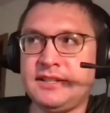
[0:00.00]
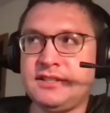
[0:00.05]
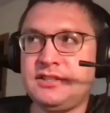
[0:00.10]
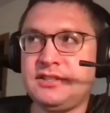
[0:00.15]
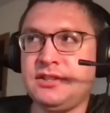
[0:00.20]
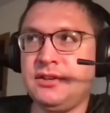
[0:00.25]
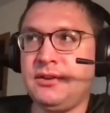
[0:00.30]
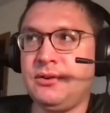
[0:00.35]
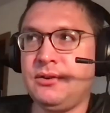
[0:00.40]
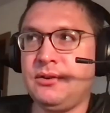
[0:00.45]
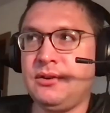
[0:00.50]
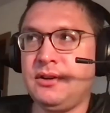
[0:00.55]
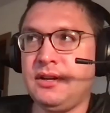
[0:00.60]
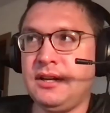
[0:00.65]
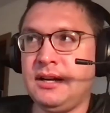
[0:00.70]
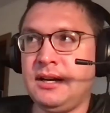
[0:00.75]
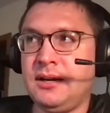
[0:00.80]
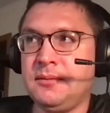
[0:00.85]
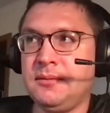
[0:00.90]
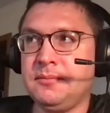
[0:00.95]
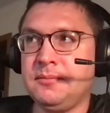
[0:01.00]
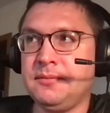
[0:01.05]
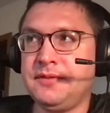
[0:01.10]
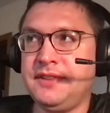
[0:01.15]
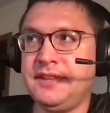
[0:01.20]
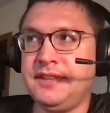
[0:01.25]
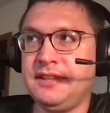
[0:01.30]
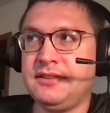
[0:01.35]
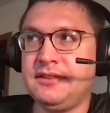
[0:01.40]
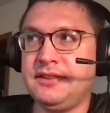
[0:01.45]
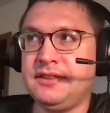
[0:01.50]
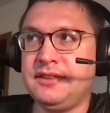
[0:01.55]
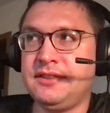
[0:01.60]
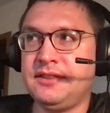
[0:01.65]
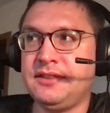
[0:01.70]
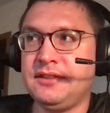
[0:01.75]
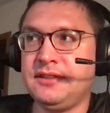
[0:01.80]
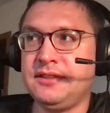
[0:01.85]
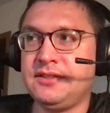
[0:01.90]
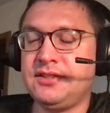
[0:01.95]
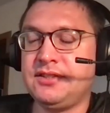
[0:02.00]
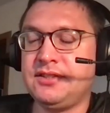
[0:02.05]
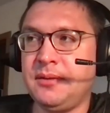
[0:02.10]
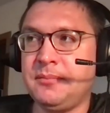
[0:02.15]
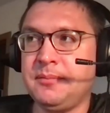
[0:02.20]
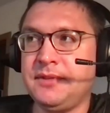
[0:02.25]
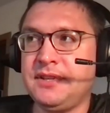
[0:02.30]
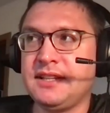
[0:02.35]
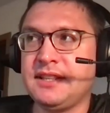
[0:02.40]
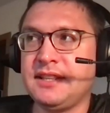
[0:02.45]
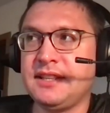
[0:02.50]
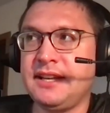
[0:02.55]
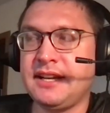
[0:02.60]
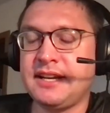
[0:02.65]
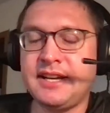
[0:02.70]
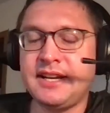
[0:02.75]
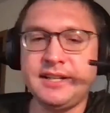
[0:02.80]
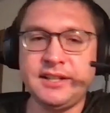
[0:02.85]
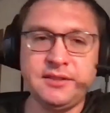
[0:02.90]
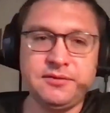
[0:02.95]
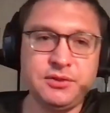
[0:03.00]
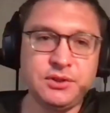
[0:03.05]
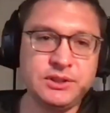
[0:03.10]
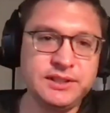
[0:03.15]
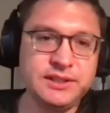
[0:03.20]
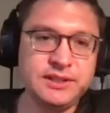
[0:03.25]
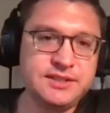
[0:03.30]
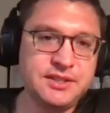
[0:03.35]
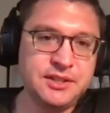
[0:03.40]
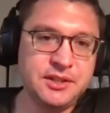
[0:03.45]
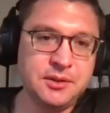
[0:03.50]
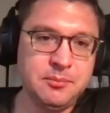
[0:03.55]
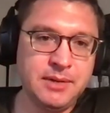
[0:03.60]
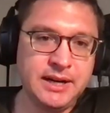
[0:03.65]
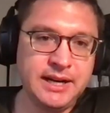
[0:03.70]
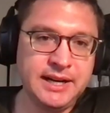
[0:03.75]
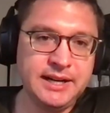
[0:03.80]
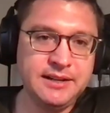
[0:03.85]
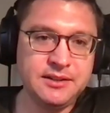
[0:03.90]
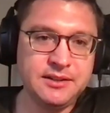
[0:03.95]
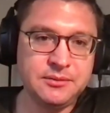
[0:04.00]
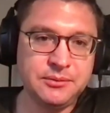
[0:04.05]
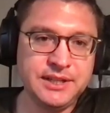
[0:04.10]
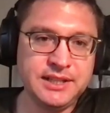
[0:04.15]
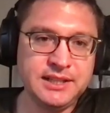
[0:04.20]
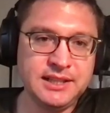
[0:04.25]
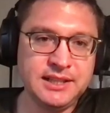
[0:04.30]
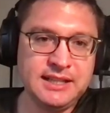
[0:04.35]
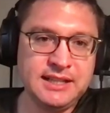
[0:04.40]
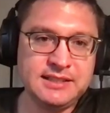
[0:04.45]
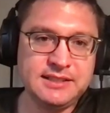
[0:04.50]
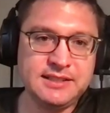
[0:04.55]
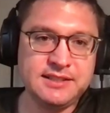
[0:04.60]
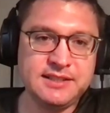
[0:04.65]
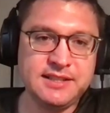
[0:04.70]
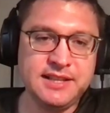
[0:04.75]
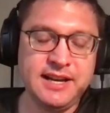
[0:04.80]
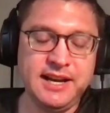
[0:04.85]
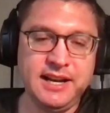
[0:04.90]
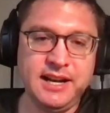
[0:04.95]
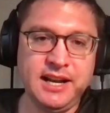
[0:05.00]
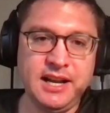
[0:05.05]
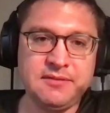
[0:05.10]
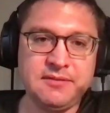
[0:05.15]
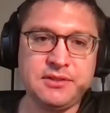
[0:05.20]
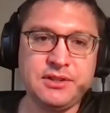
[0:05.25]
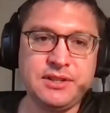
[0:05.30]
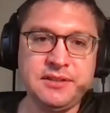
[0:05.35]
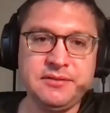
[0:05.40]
so um, th- something that a careful listener might realize is that I've